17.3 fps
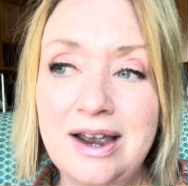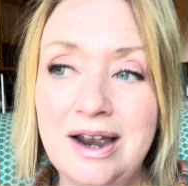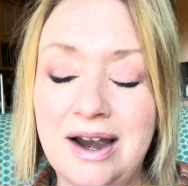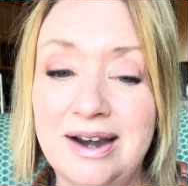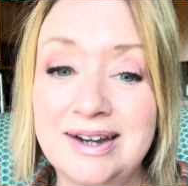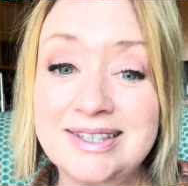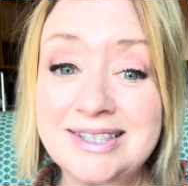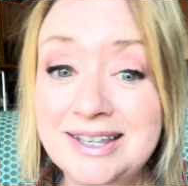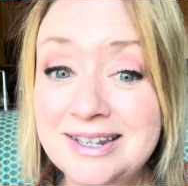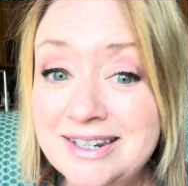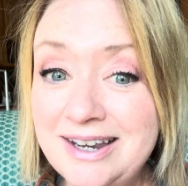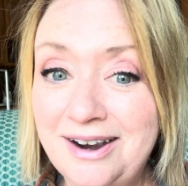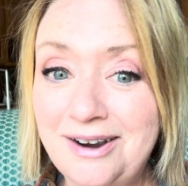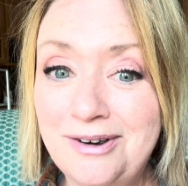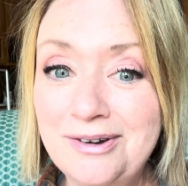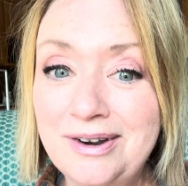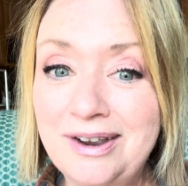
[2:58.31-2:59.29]
I send
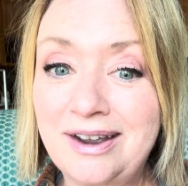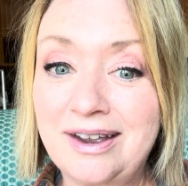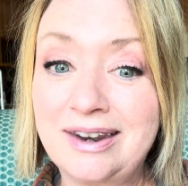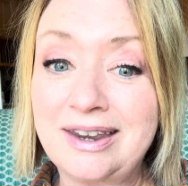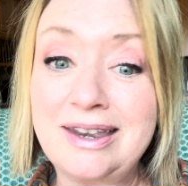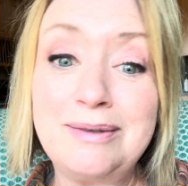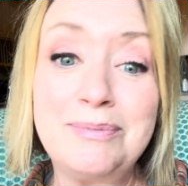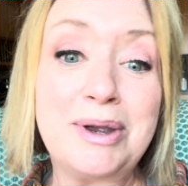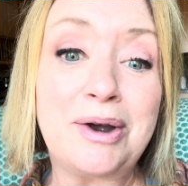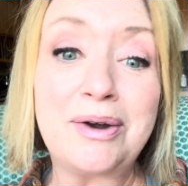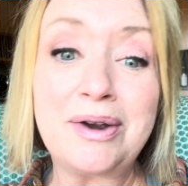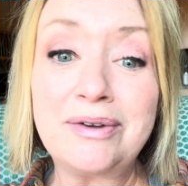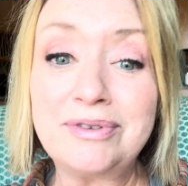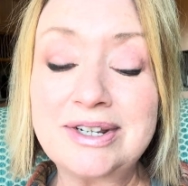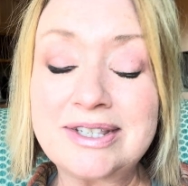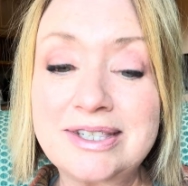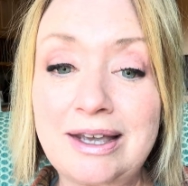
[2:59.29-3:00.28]
out an email
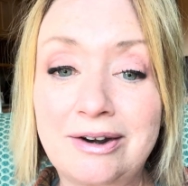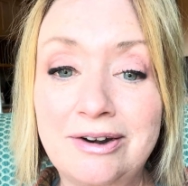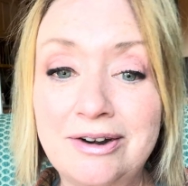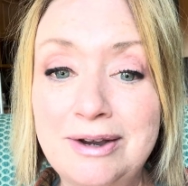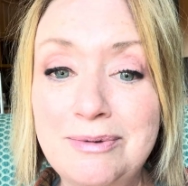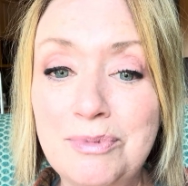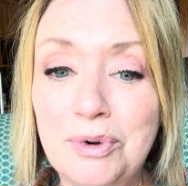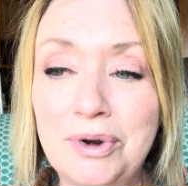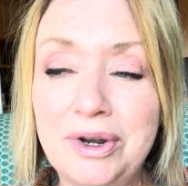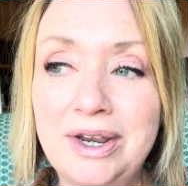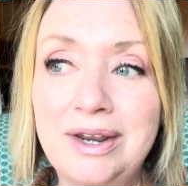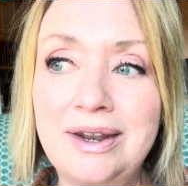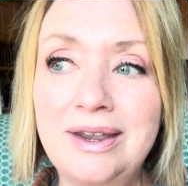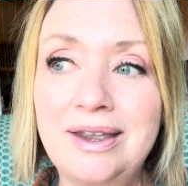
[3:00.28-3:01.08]
every Saturday morning,